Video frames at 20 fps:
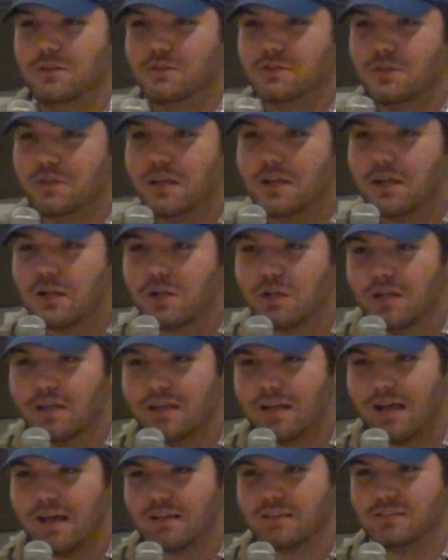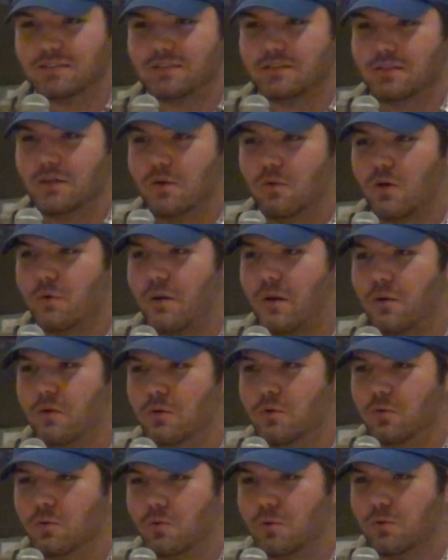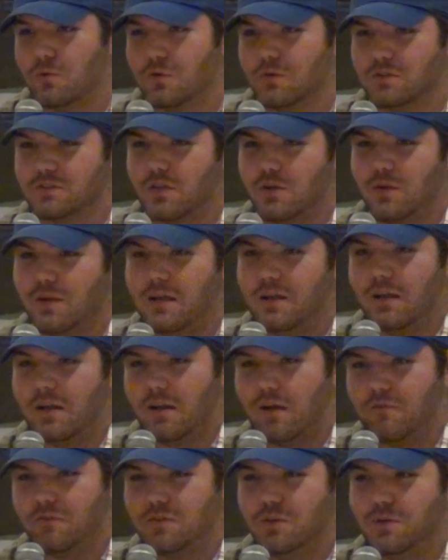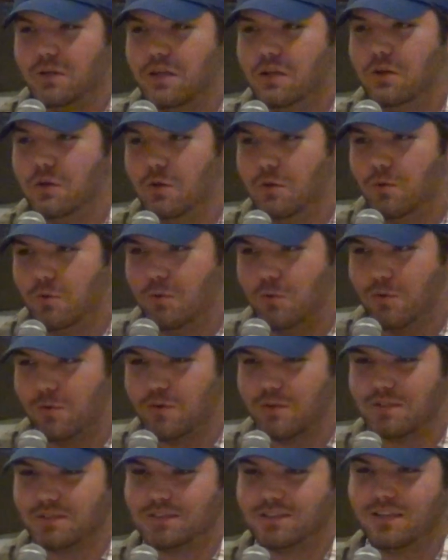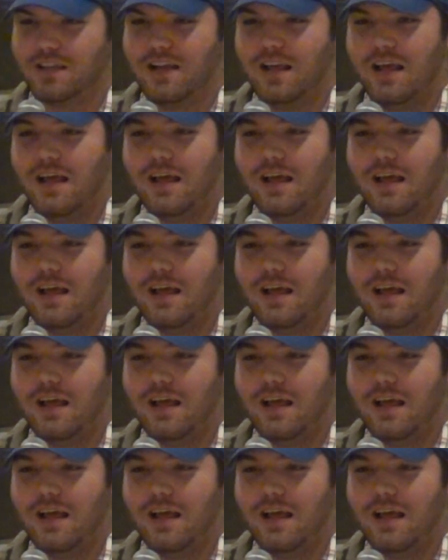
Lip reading: Do you need Kleenex? What about noodles? Are you eating enough? Do you need noodles?